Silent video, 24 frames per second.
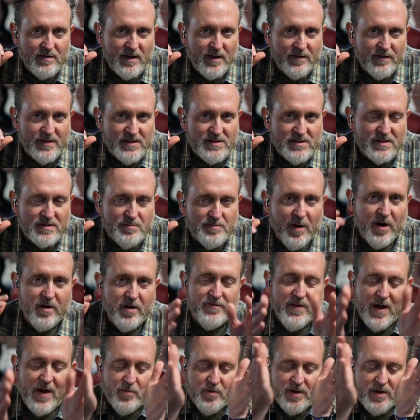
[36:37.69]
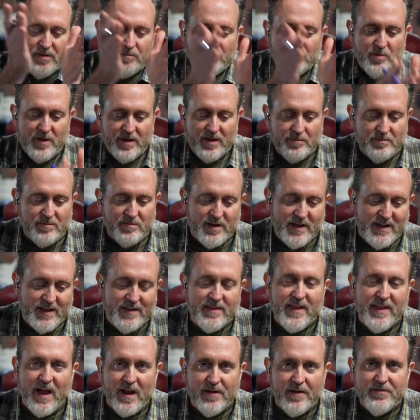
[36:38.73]
Uh, this is part of how we, we
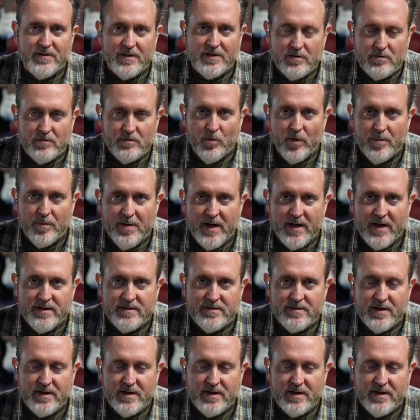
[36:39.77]
eat the elephant one bite at a